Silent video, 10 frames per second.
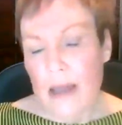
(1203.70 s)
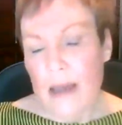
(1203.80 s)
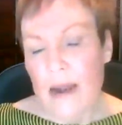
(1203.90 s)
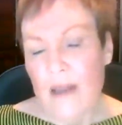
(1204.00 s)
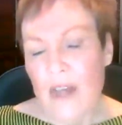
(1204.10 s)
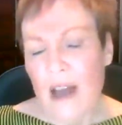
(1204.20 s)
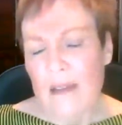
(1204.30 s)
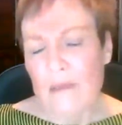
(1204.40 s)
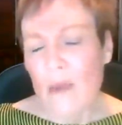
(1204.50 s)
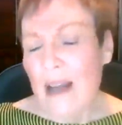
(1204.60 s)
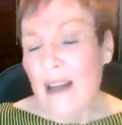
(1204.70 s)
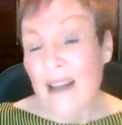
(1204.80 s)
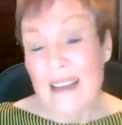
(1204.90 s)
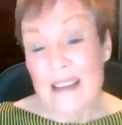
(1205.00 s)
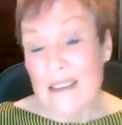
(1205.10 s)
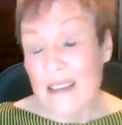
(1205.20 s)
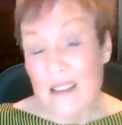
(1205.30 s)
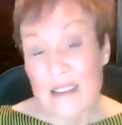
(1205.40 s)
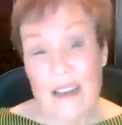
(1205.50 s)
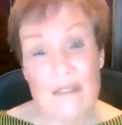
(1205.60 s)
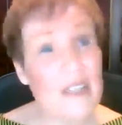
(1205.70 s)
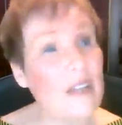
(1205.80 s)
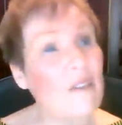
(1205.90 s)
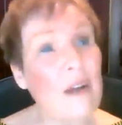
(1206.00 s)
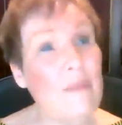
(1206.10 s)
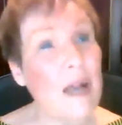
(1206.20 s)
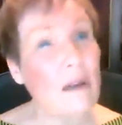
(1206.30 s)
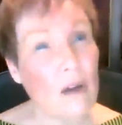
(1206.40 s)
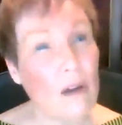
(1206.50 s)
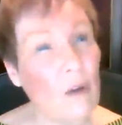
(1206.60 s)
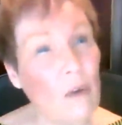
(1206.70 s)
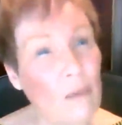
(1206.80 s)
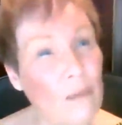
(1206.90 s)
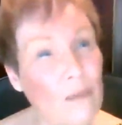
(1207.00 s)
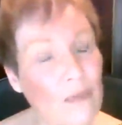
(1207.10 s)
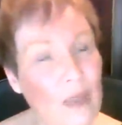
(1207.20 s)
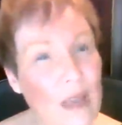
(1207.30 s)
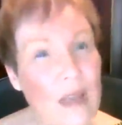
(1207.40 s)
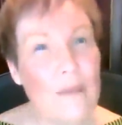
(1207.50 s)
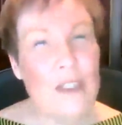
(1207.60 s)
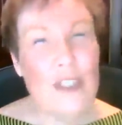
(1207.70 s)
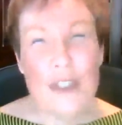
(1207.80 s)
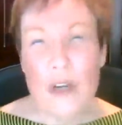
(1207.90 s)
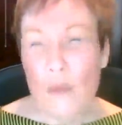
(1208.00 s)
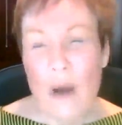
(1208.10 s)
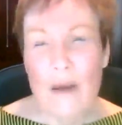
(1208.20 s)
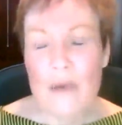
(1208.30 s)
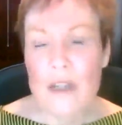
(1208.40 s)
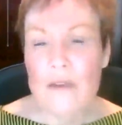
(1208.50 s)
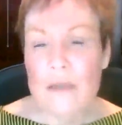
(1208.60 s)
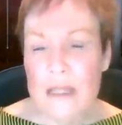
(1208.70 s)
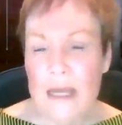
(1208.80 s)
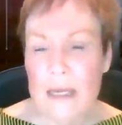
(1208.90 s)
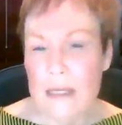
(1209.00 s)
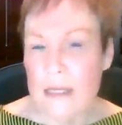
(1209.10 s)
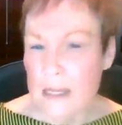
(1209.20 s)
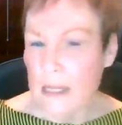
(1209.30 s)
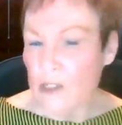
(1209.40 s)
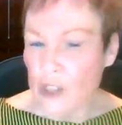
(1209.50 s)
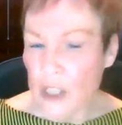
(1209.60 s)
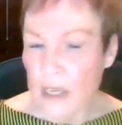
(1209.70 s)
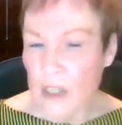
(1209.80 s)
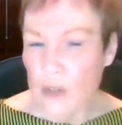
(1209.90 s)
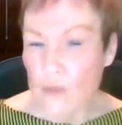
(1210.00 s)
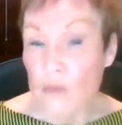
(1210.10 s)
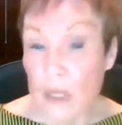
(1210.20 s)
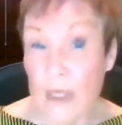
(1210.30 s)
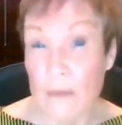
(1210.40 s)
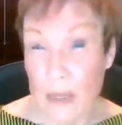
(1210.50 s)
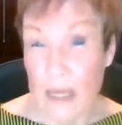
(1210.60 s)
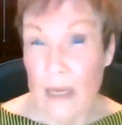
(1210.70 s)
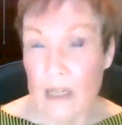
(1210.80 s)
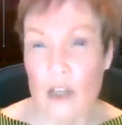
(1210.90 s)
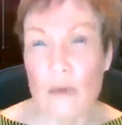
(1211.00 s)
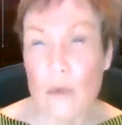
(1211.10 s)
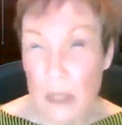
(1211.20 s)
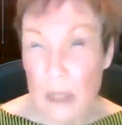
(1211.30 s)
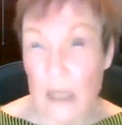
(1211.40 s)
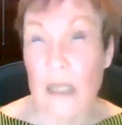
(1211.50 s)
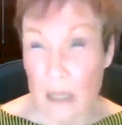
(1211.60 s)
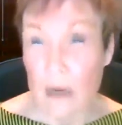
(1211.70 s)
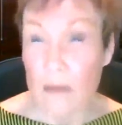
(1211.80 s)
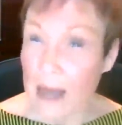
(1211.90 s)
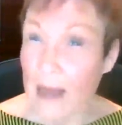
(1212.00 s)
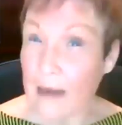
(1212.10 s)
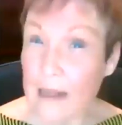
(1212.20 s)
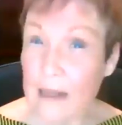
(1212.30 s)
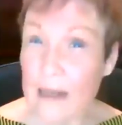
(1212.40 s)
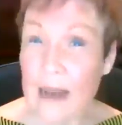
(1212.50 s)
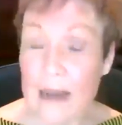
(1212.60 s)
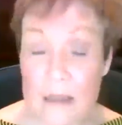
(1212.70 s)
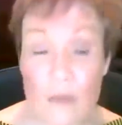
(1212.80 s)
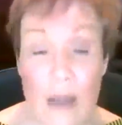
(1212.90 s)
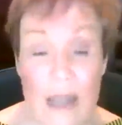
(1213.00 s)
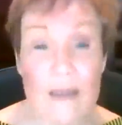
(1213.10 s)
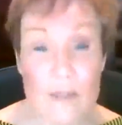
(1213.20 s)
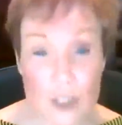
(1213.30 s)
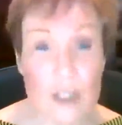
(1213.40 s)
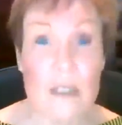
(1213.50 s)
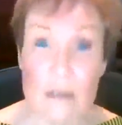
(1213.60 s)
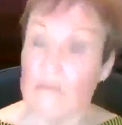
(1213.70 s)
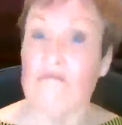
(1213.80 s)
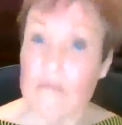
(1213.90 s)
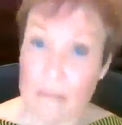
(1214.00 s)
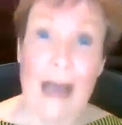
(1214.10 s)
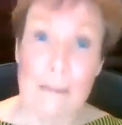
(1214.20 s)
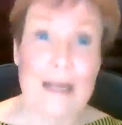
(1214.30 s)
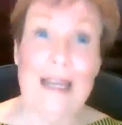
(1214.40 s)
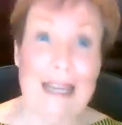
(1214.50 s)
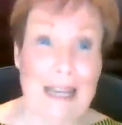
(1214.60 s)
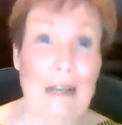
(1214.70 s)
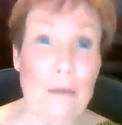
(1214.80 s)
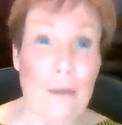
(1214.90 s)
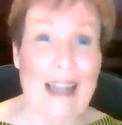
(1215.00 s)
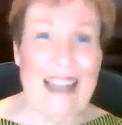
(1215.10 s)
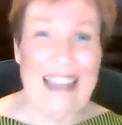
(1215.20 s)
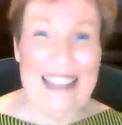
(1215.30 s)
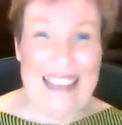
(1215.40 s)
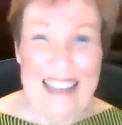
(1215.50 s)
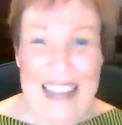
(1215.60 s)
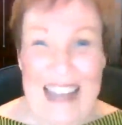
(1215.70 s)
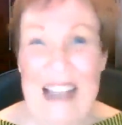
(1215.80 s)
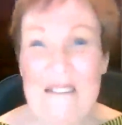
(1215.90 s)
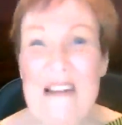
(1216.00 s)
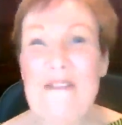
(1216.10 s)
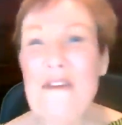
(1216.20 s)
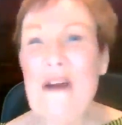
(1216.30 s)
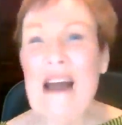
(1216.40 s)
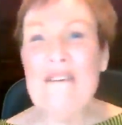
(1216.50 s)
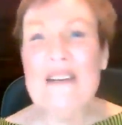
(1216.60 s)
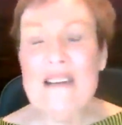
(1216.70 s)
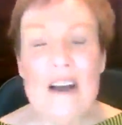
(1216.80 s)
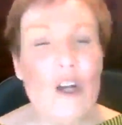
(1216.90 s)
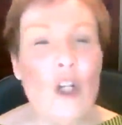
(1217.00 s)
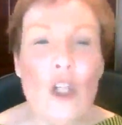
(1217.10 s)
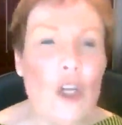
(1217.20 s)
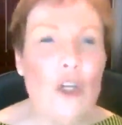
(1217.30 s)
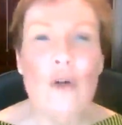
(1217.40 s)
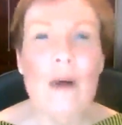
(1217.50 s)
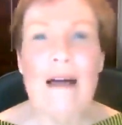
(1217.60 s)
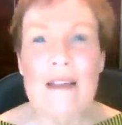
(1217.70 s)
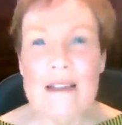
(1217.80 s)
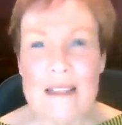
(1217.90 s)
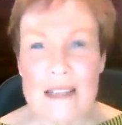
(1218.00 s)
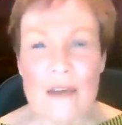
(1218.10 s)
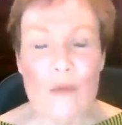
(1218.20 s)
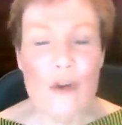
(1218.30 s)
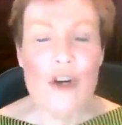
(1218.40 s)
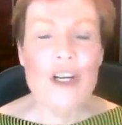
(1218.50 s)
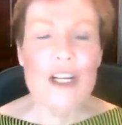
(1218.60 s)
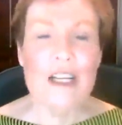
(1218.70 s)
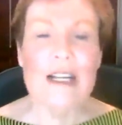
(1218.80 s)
And I thought, well, I guess I just have to give up that goal. But you know what? When you set an intention and you really mean it and you're really clear about it, it has a way of just happening anyway, even if you haven't a clue how that's going to work.